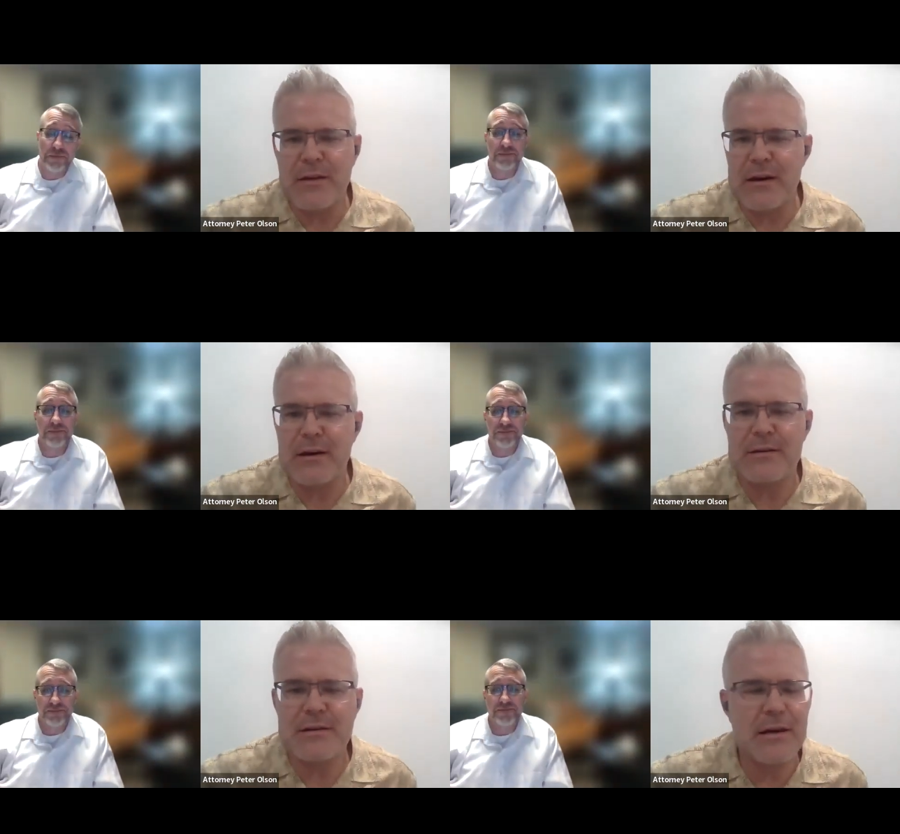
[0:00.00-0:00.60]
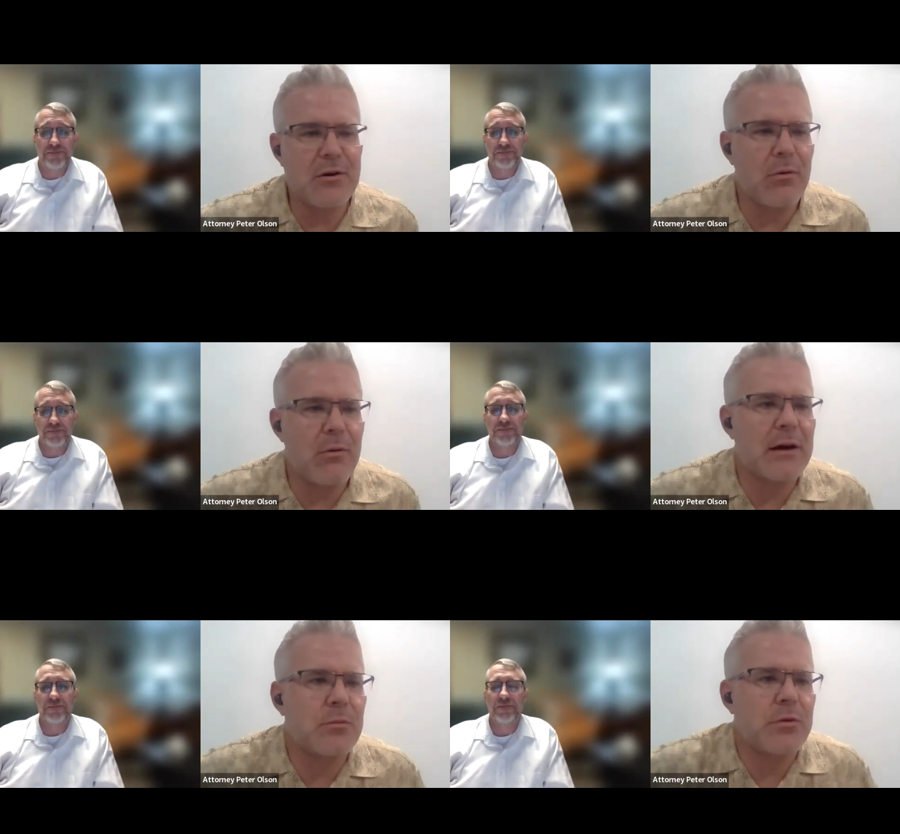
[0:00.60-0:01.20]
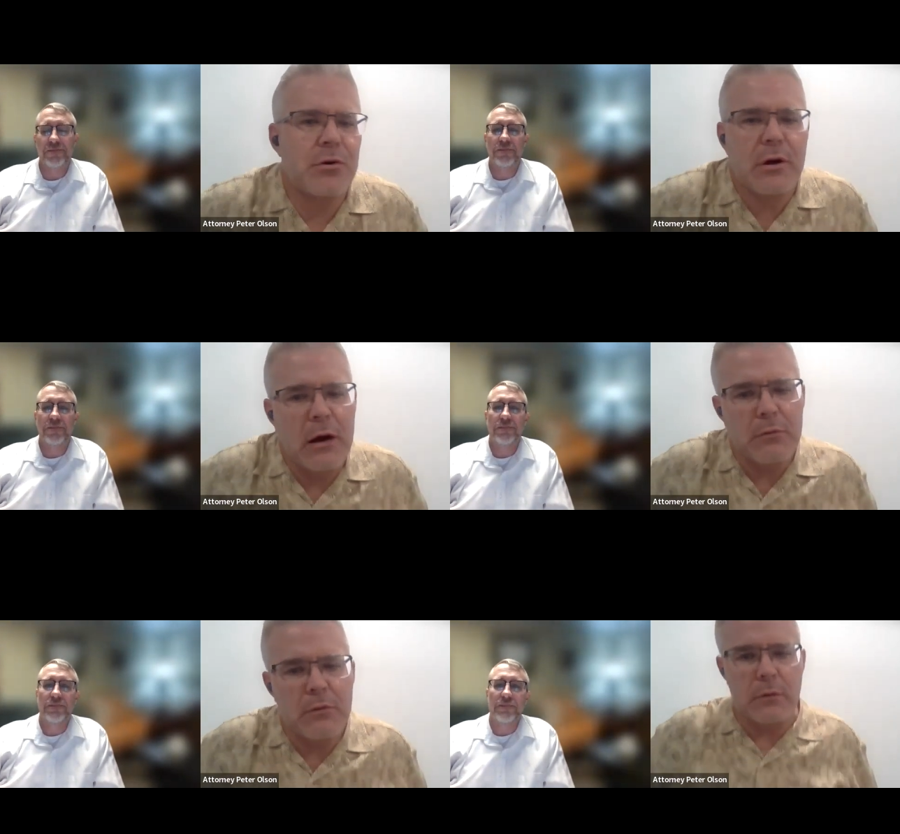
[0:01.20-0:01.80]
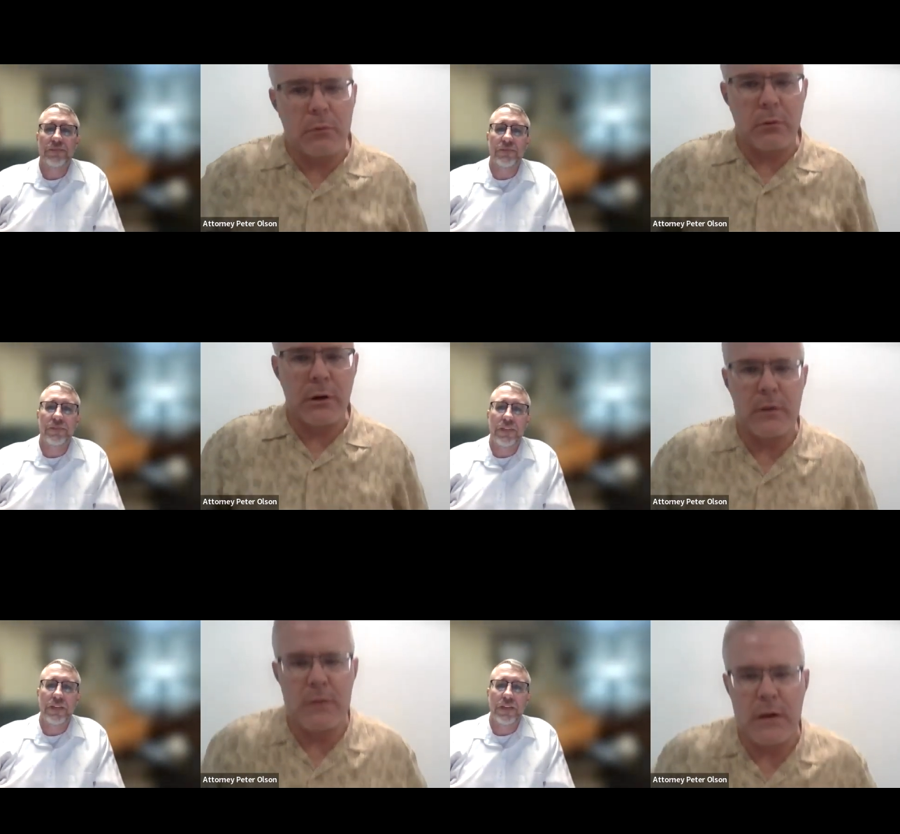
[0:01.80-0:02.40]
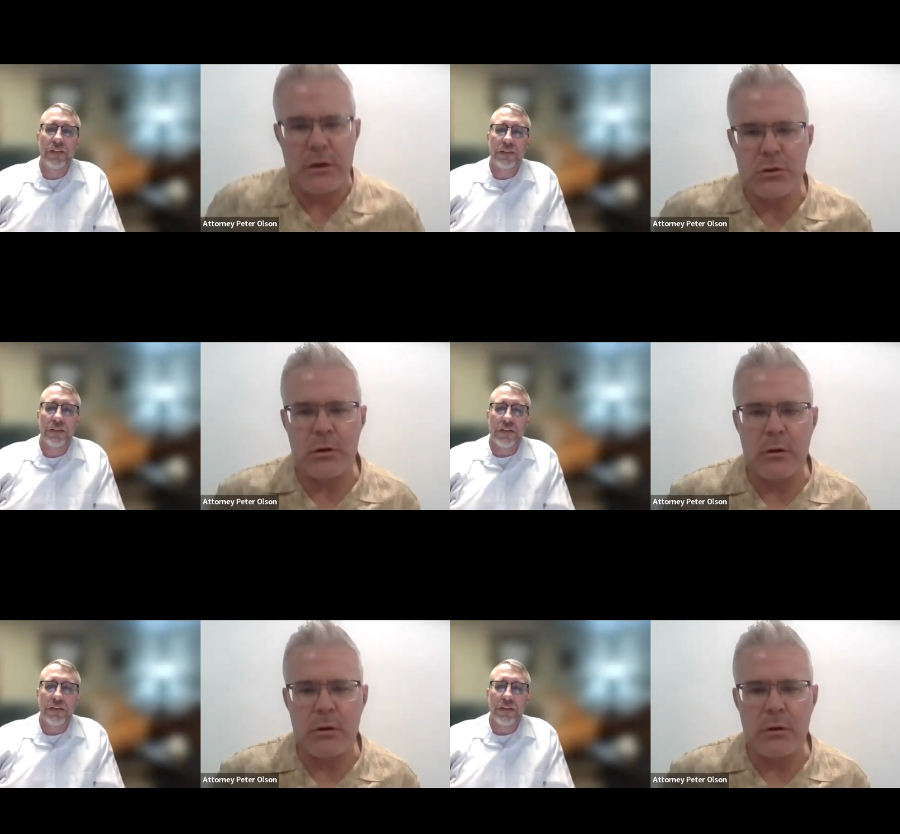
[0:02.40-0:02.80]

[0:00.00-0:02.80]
Speaker 1: anything to interact with your counseling organization?